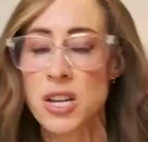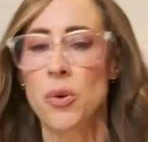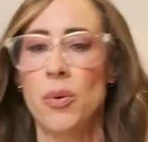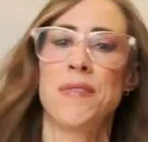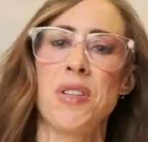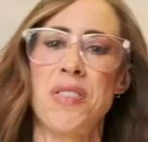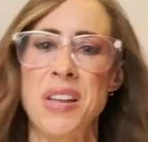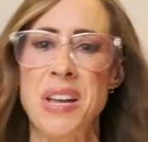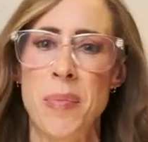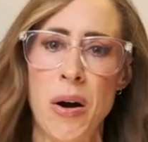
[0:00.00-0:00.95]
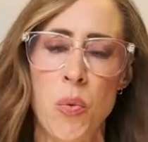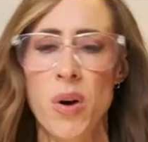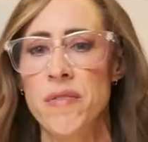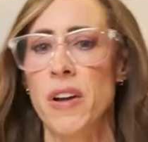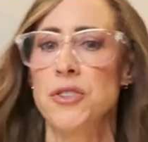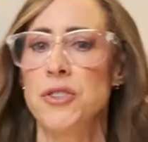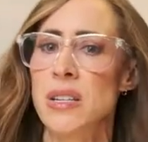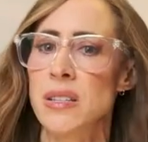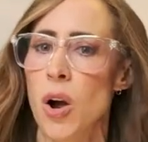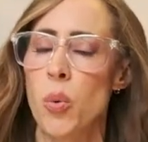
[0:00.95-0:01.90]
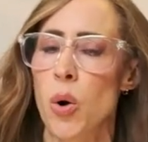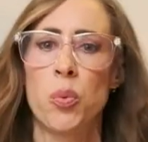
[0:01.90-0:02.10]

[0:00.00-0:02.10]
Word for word: you don't have to think about what veggies go